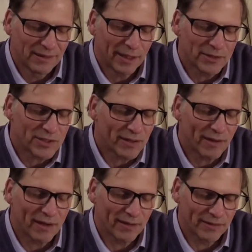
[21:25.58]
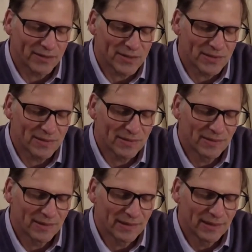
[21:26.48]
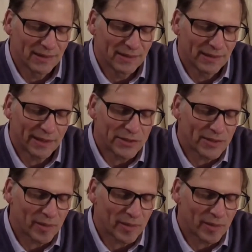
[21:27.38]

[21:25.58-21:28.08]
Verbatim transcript: Touch their hearts. Touch